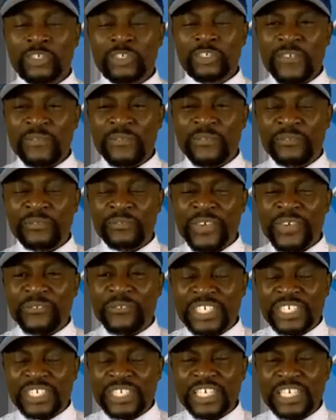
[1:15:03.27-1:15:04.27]
and will train
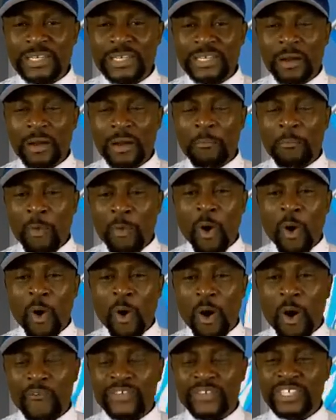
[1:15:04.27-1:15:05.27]
50
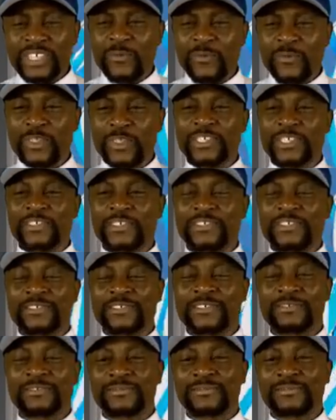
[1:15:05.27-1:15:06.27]
more of these
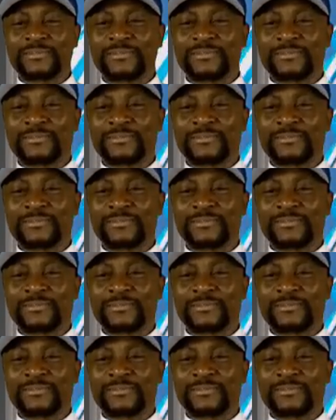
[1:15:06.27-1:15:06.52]
forces.